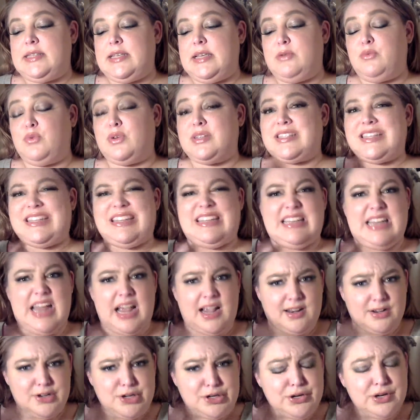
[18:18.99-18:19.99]
it was a
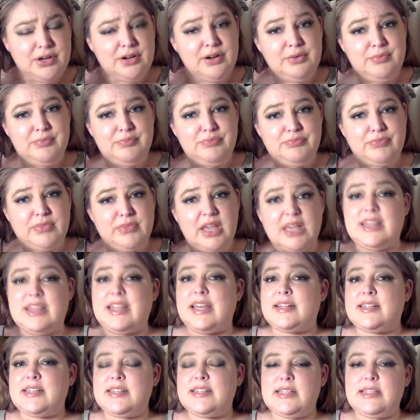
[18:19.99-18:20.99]
nectar and
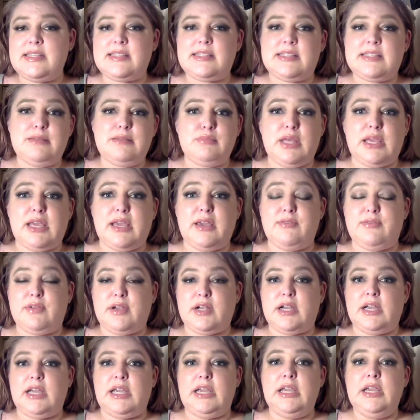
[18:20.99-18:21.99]
that doesn't seem like a
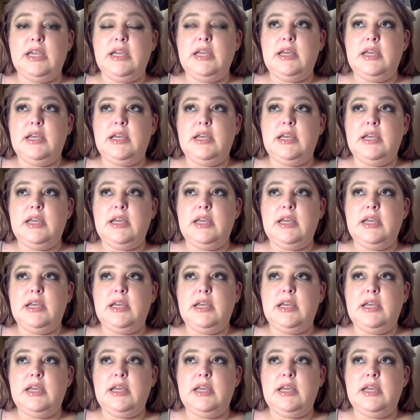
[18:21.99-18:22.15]
very